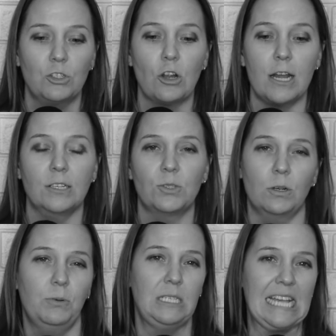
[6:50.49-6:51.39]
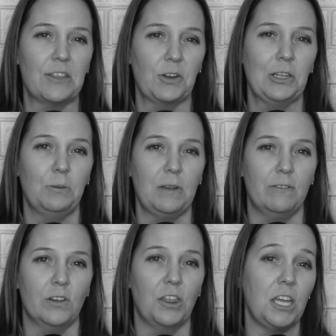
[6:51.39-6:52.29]
trying to sort of put together a little bit
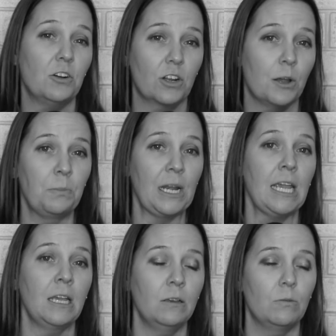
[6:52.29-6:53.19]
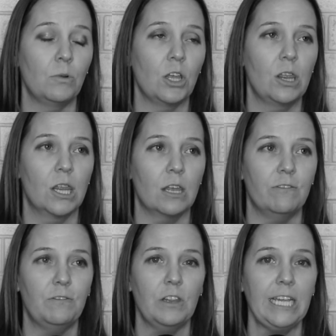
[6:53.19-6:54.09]
of a theater company with
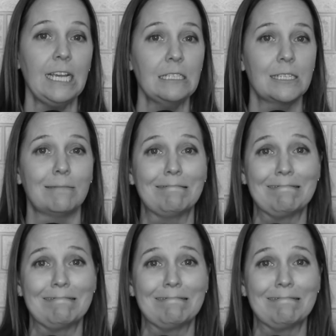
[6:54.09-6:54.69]
Fleet.